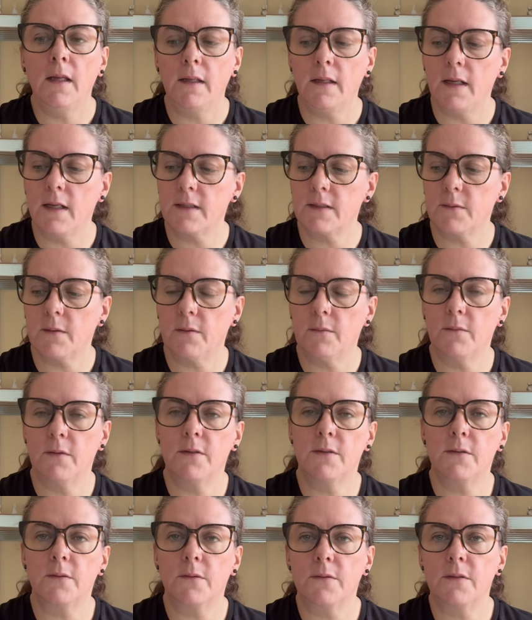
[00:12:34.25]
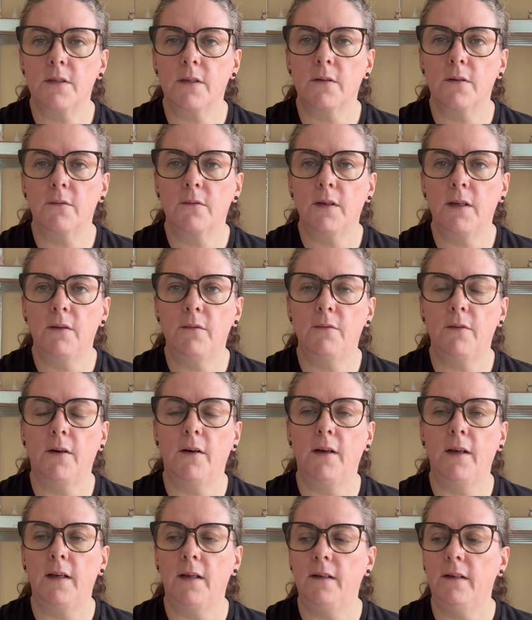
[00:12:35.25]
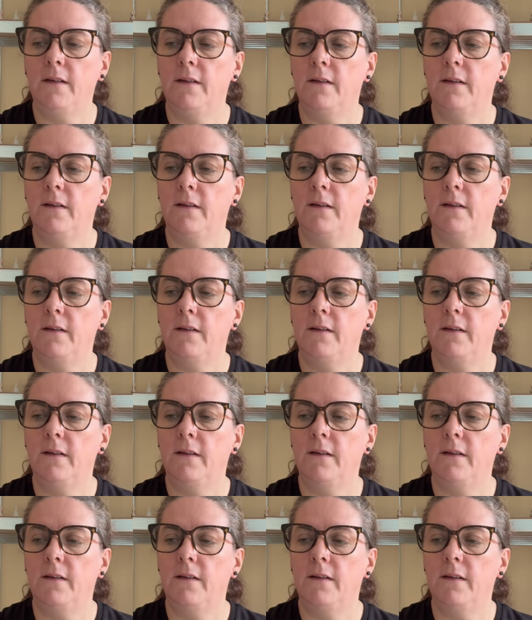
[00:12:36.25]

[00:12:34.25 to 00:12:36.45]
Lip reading: Next one was also a refire.